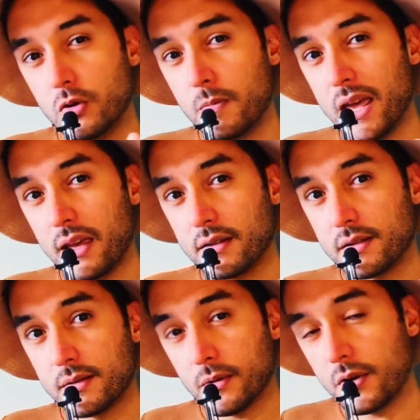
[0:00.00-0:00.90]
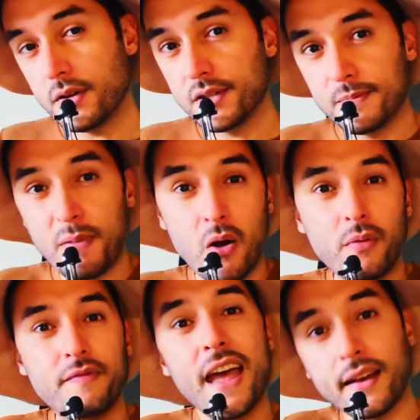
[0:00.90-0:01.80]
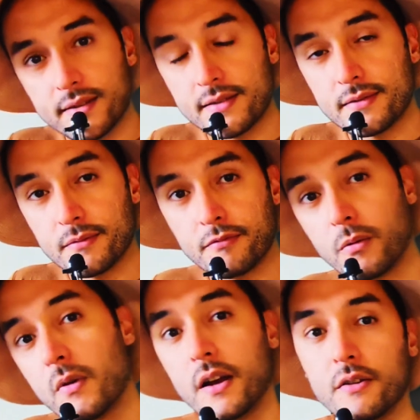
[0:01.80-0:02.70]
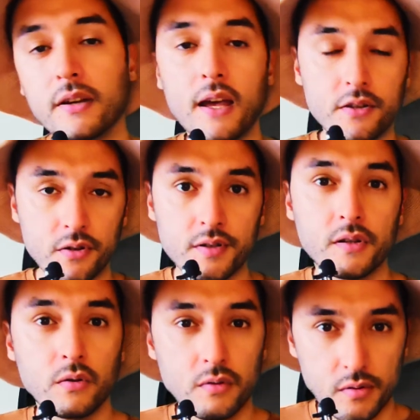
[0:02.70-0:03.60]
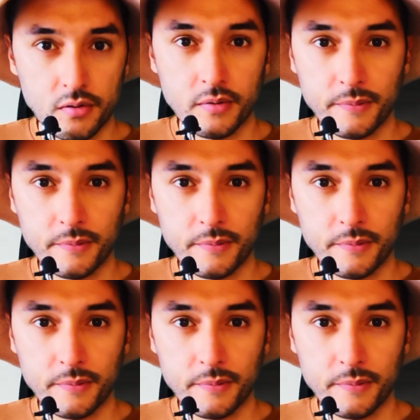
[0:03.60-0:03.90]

domains, or spell decks, from where you get your skills.